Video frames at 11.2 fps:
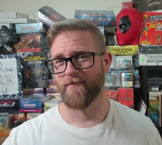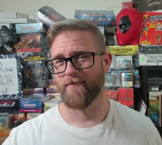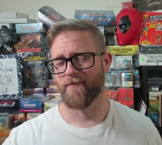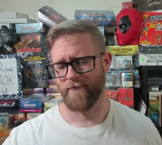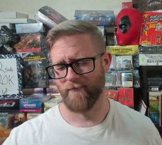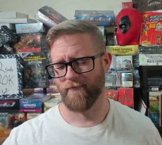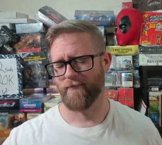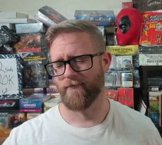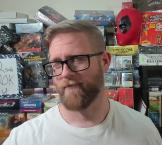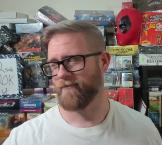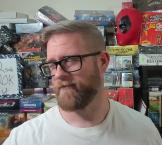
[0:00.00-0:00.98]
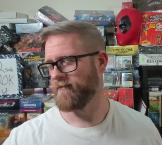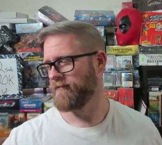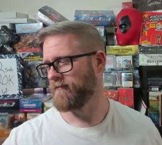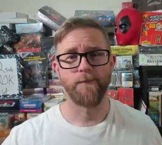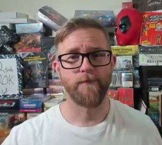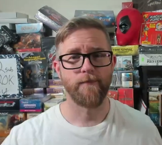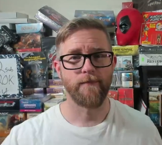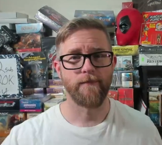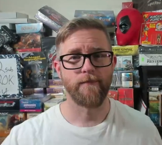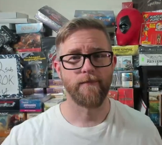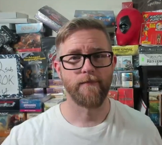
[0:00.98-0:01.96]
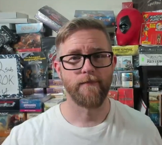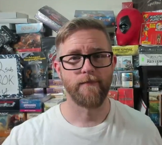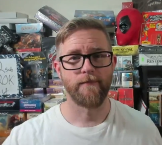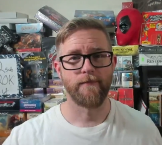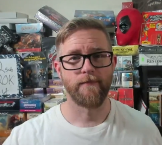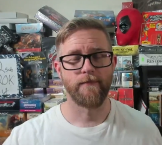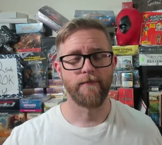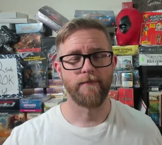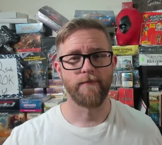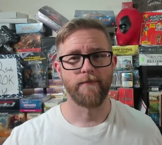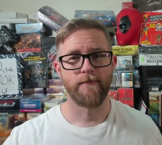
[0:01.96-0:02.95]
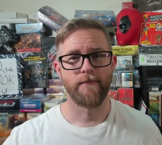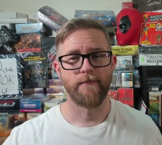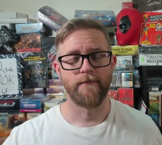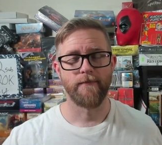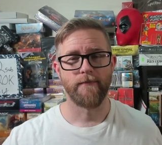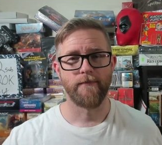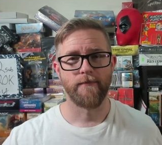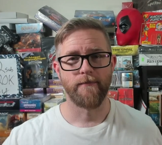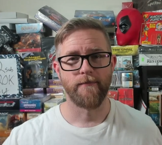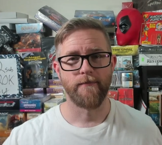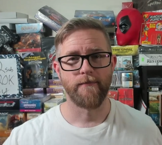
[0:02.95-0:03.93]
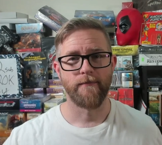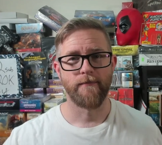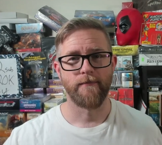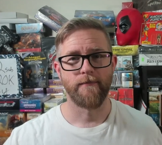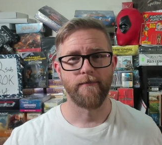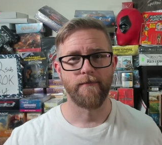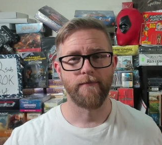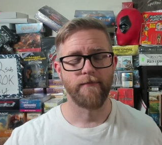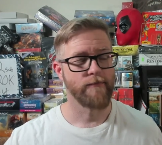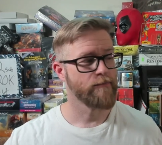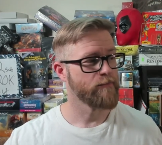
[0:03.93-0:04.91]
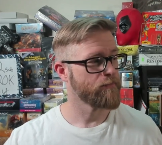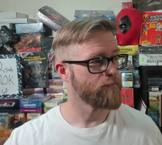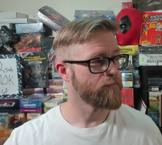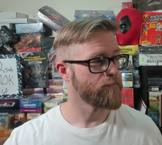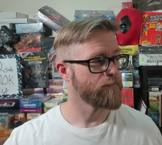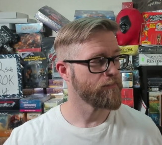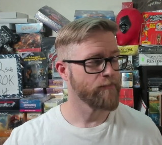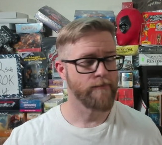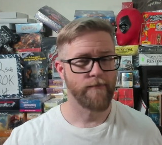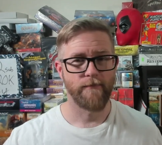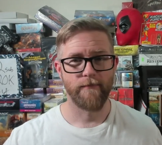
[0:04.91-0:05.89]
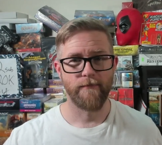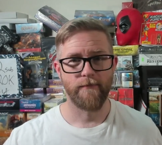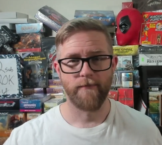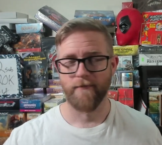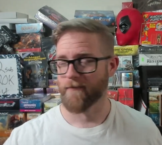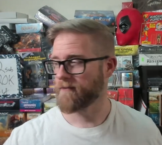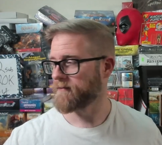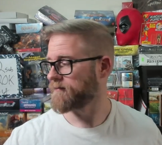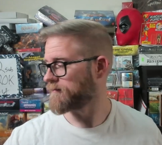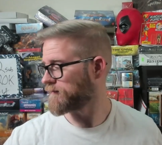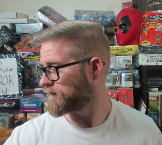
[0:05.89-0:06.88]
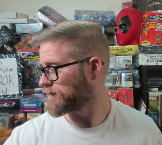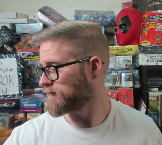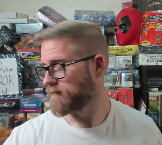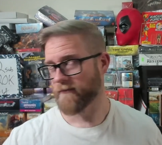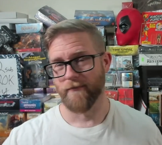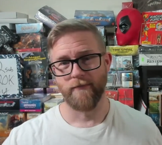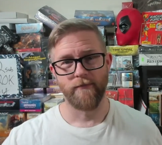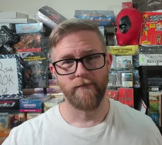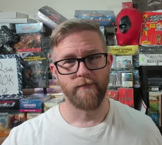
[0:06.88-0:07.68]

No one is speaking in this clip.